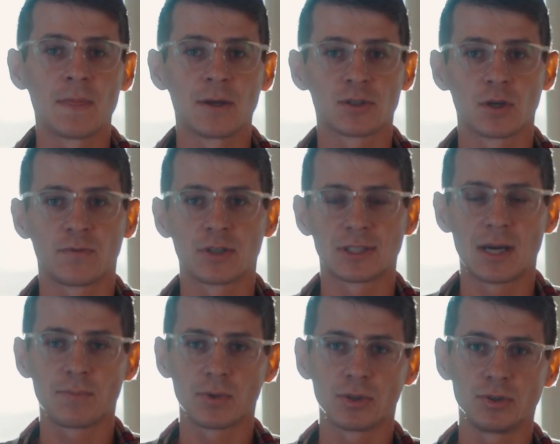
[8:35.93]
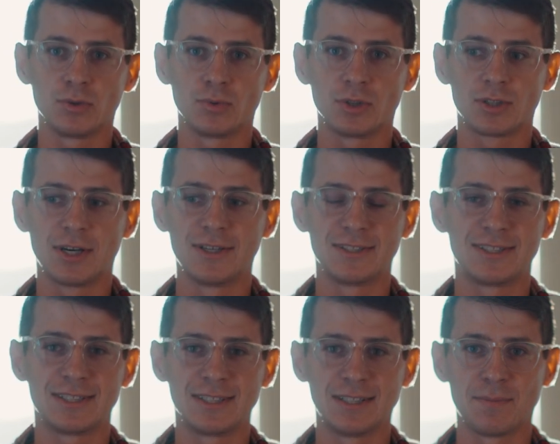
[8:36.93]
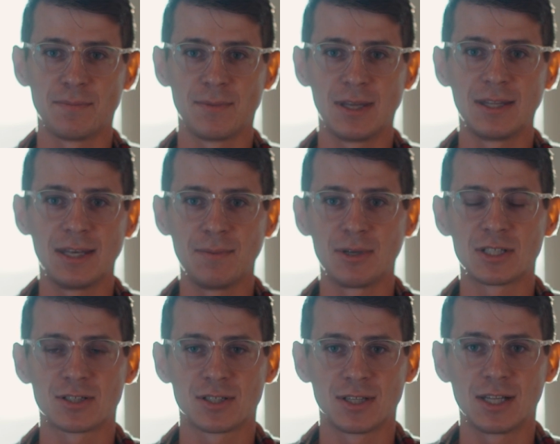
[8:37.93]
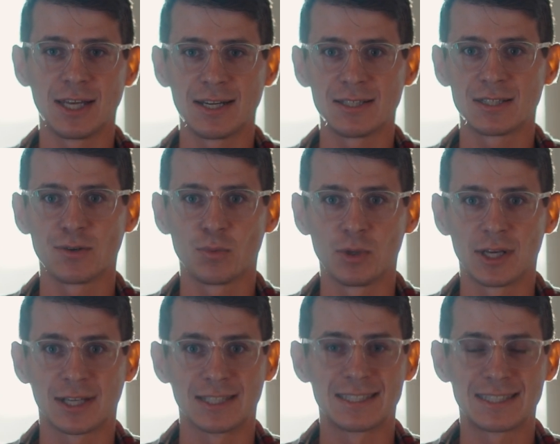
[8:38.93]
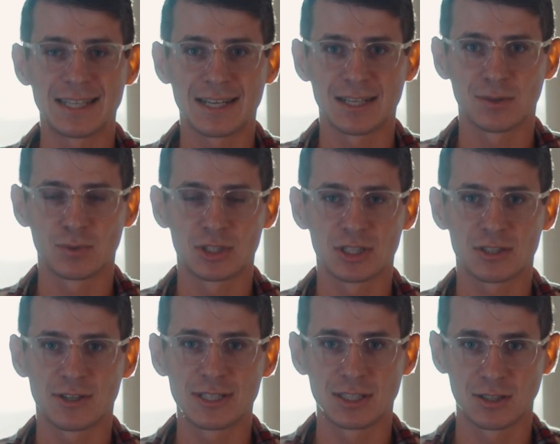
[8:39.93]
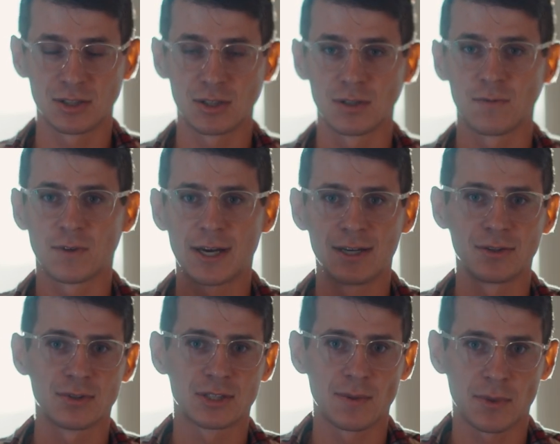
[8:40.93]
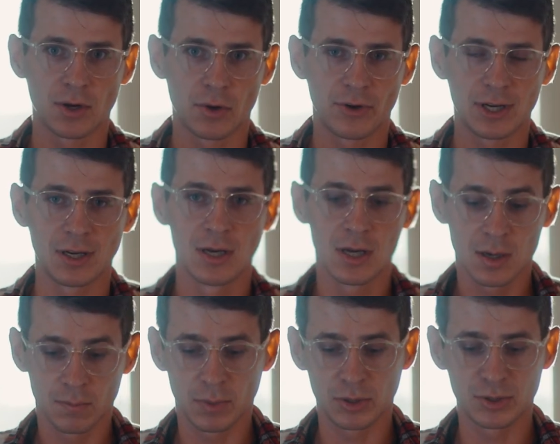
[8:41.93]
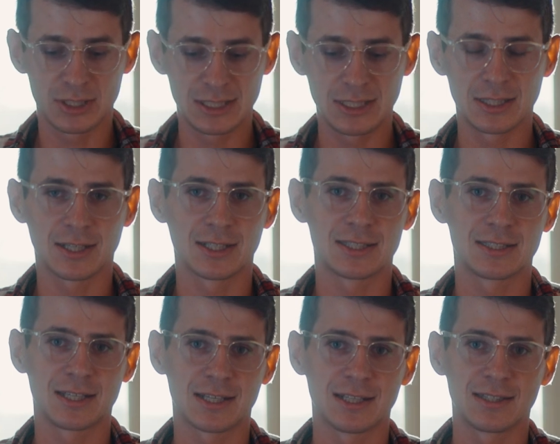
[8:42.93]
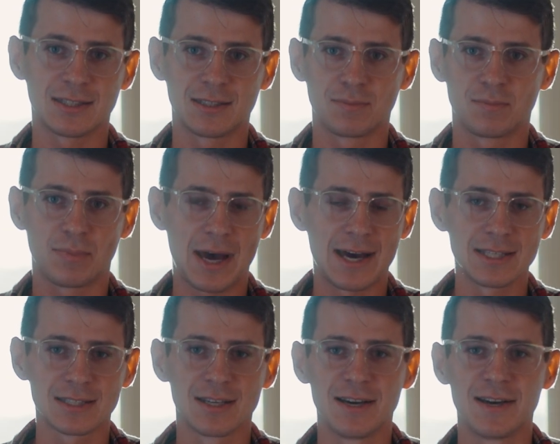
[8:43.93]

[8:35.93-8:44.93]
So for example, you would see an image, the latency would be like a second, which is crazy because you can fly into something already, but you've seen like a second and past.